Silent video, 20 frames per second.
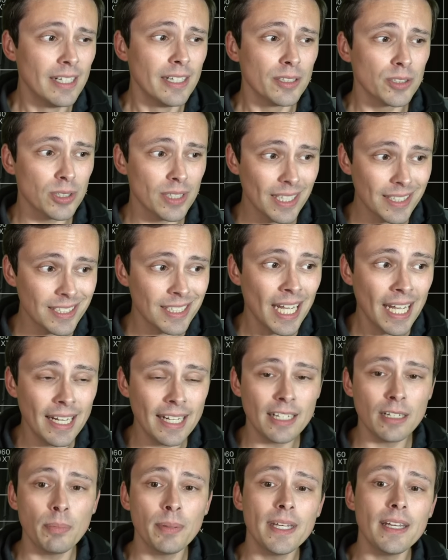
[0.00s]
So that's
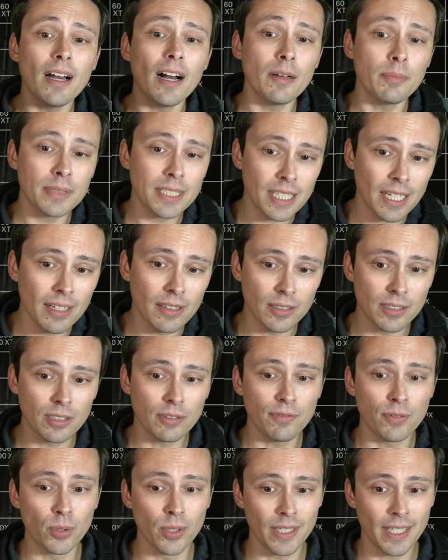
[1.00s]
1080p upscaled to
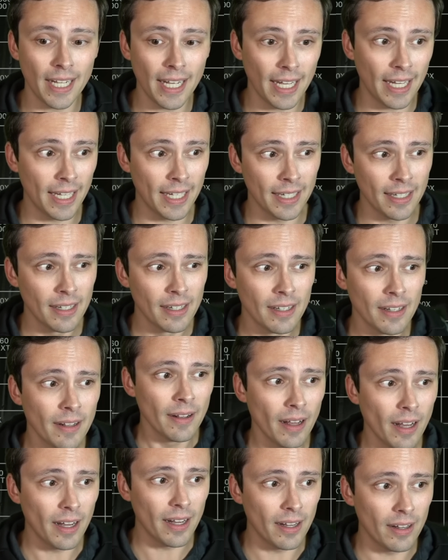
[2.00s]
4K
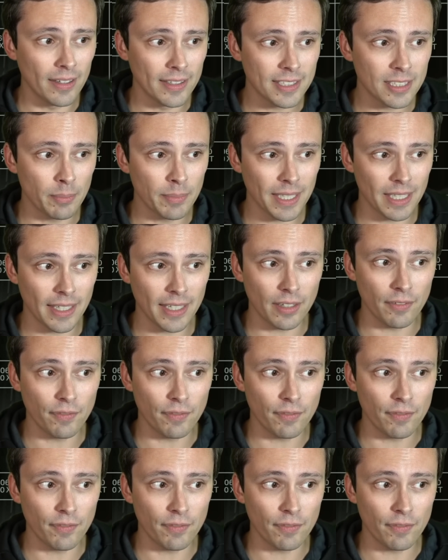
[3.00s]
uh, on something like a